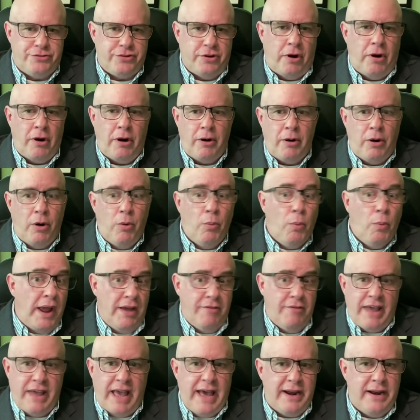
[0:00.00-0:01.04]
are a way
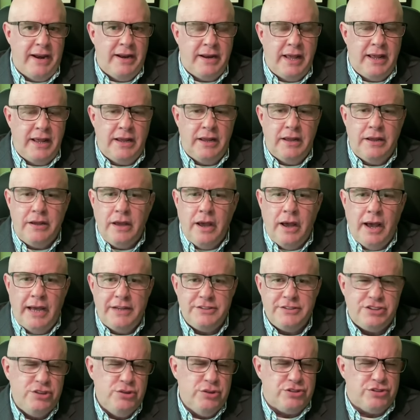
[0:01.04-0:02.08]
of editing uh,
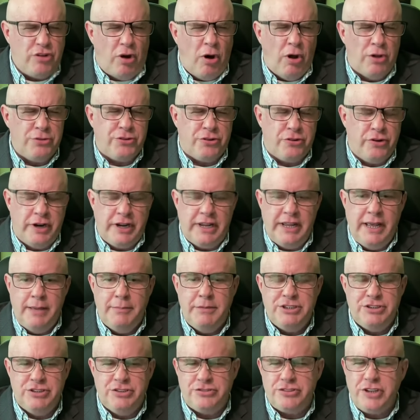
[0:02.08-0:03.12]
too. It's altering
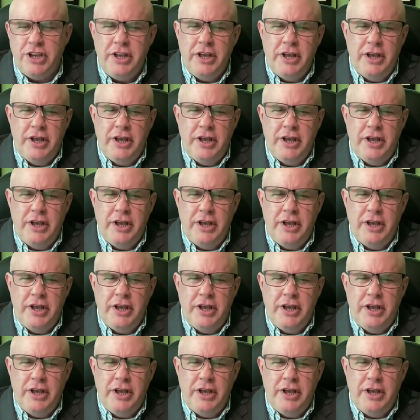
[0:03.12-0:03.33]
images.